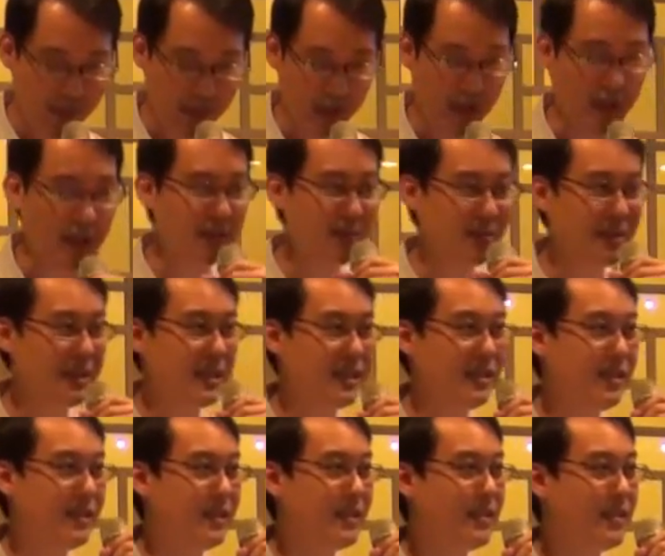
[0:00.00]
Now,
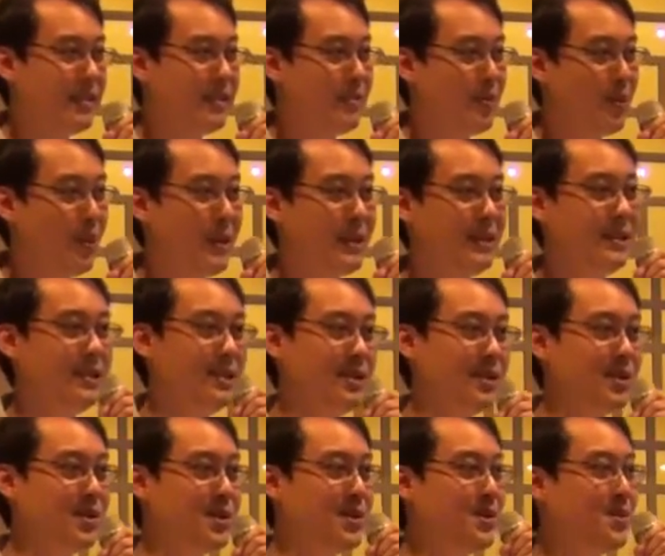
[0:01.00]
when did
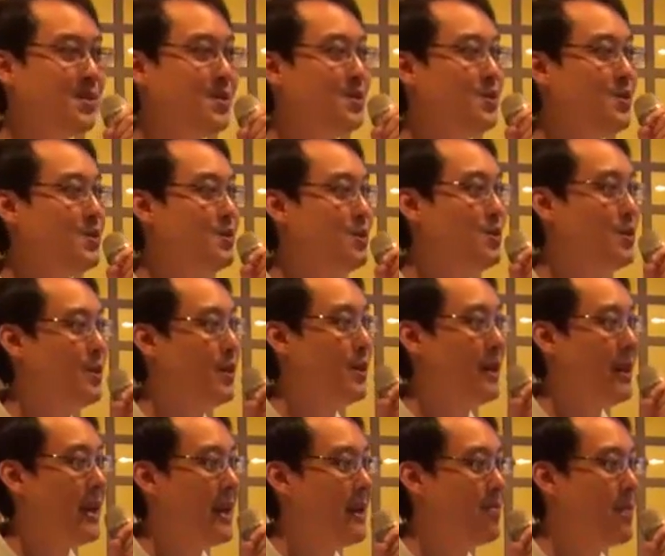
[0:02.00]
the Xiongnu
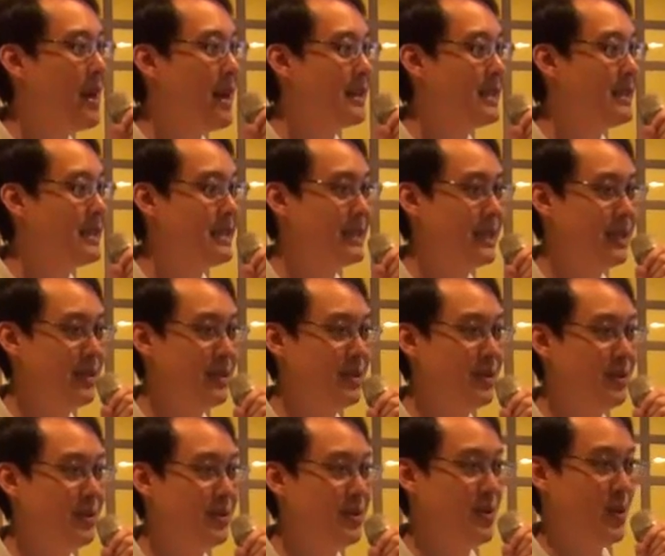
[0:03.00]
Empire started
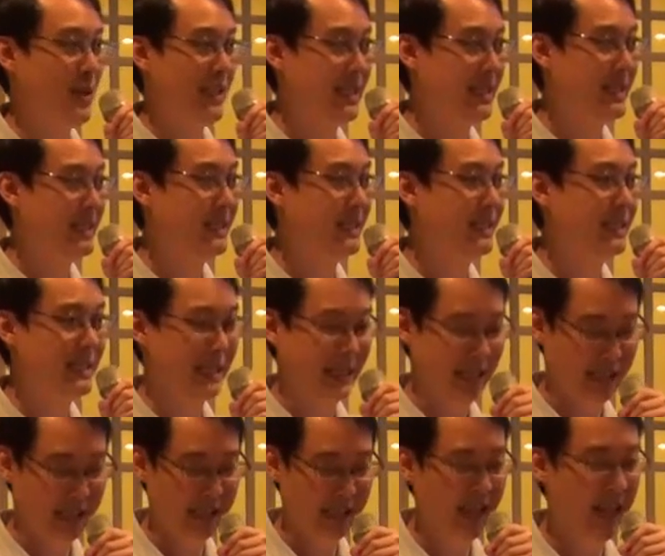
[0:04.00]
to threaten